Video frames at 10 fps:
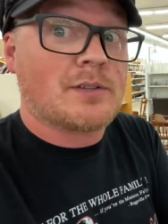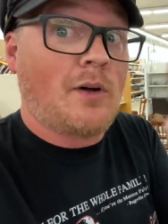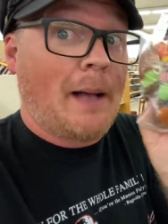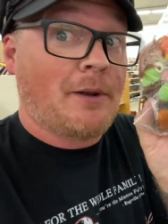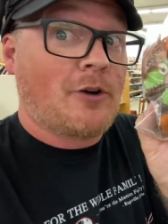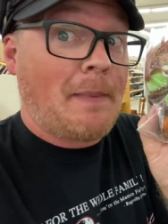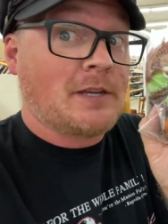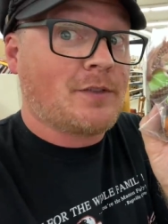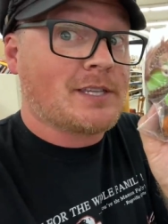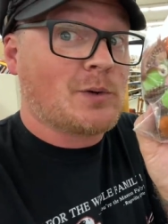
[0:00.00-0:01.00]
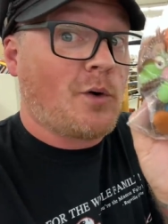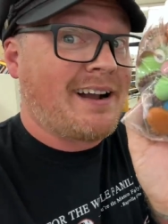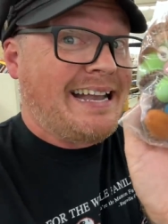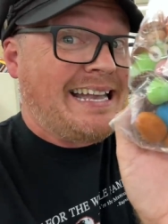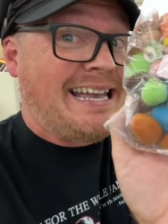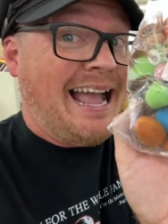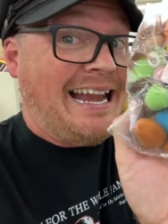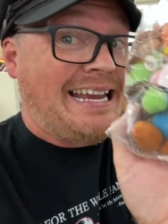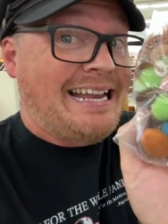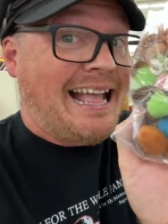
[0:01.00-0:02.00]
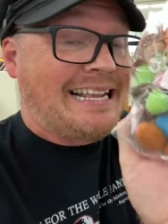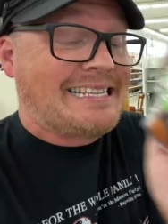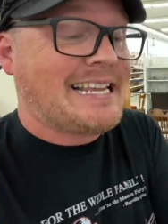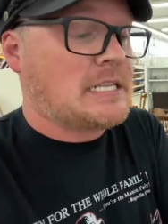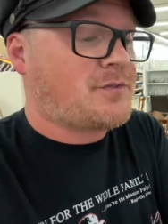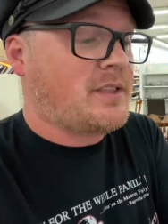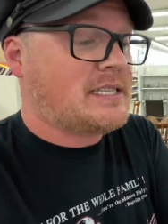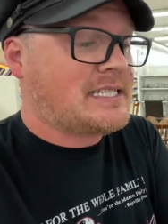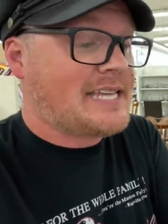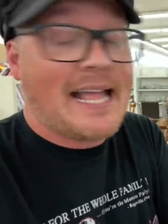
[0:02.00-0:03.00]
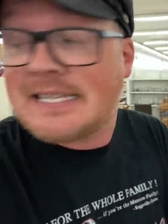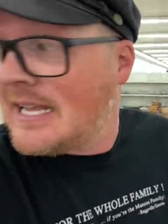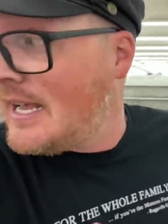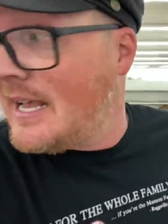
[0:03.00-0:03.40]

So I'm gonna grab these for the store at 99 cents for this set.